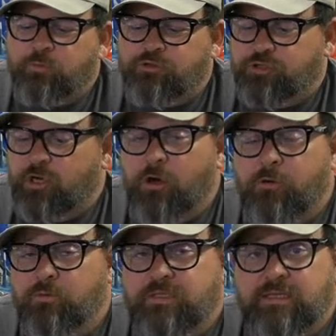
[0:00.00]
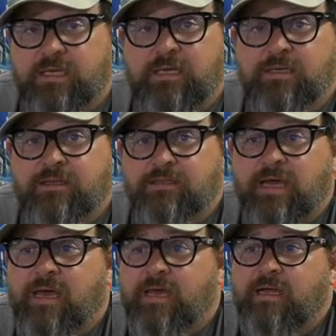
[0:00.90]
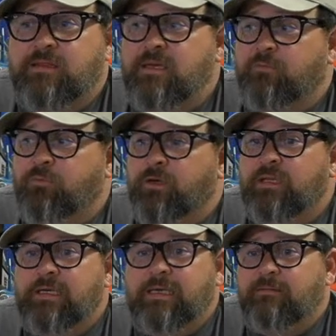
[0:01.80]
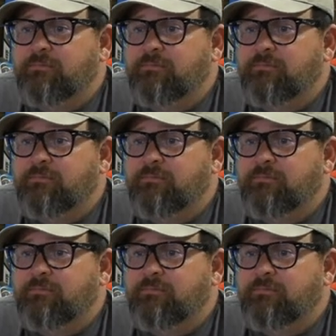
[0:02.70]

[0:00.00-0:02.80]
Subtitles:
shows at the end of the day. I think really